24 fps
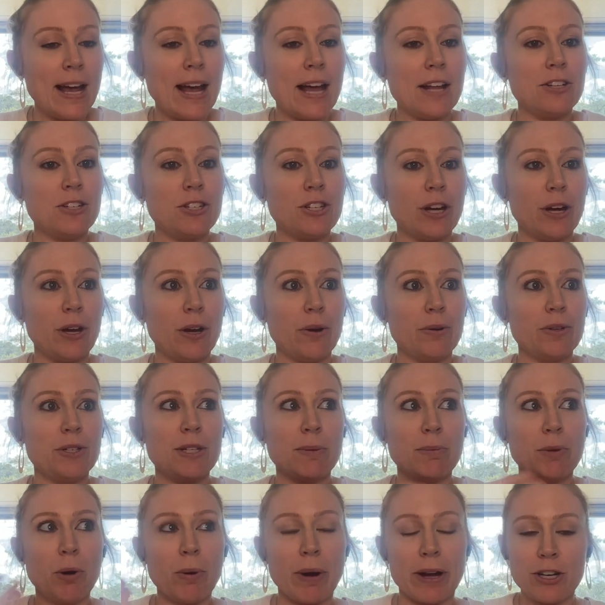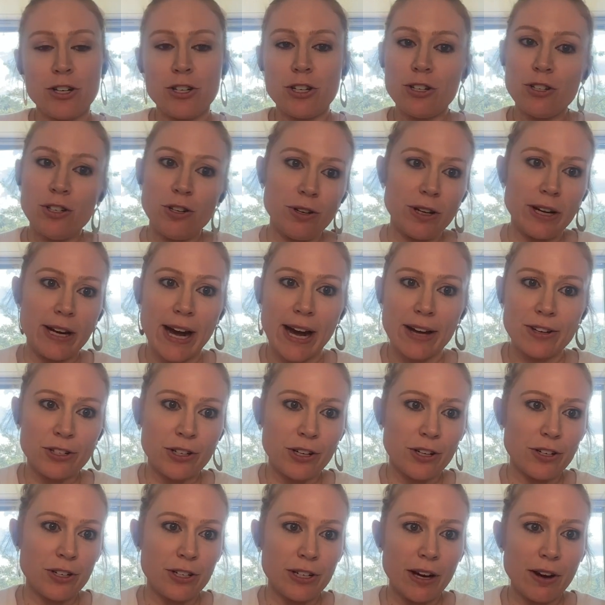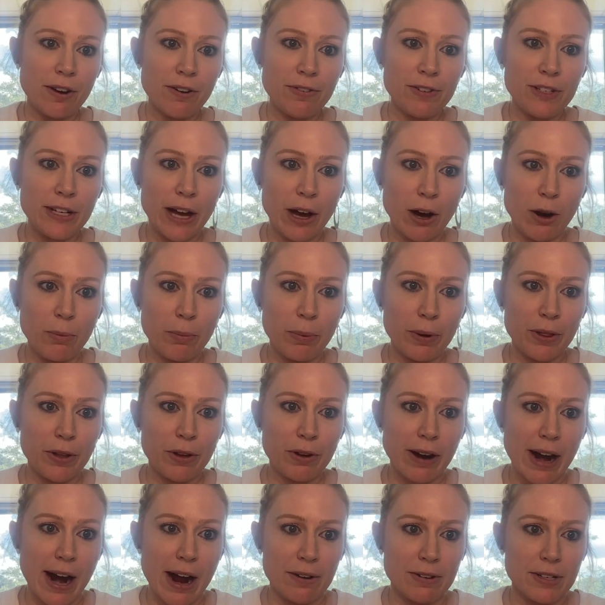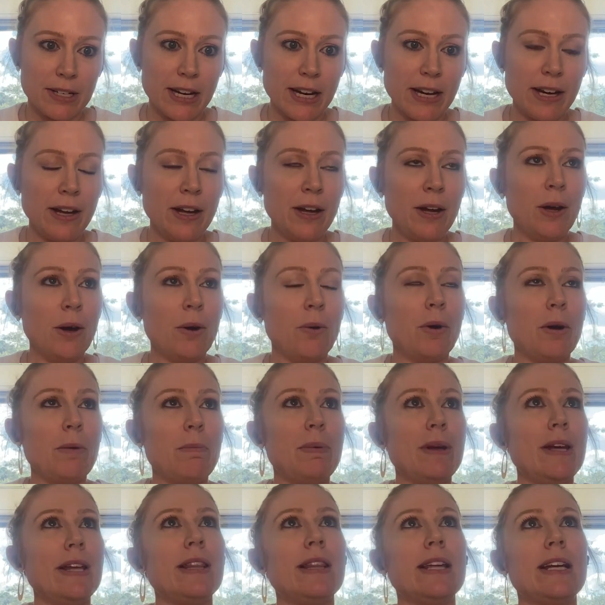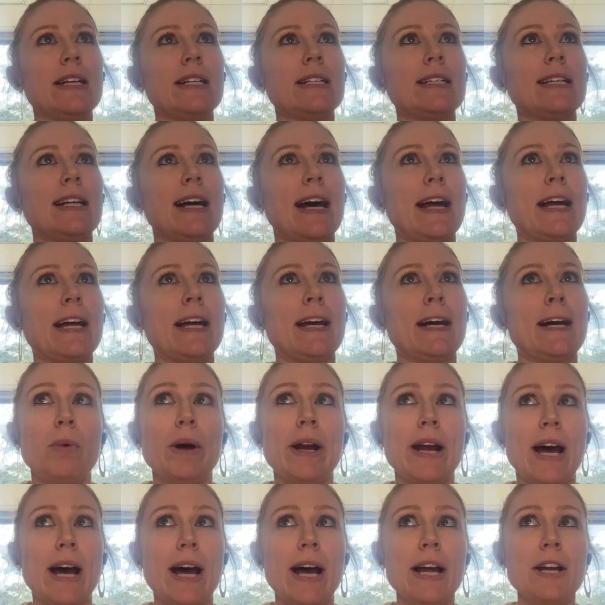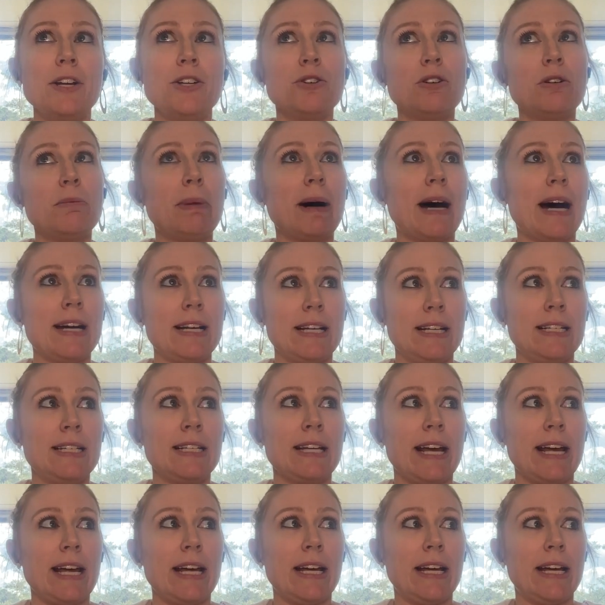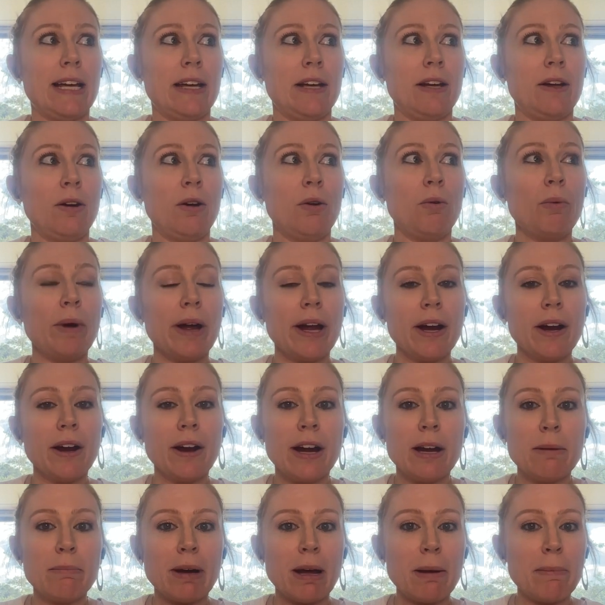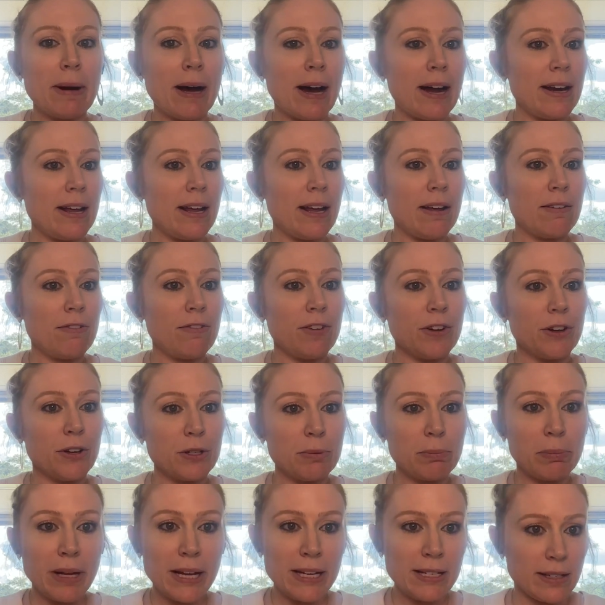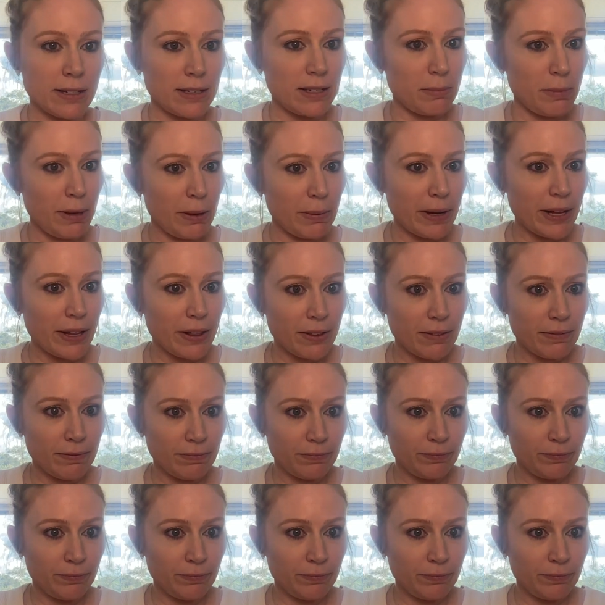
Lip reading: And so, some questions you could ask yourself to help with grounding would be things like when I do a body scan, where in my body feels pleasant to be with?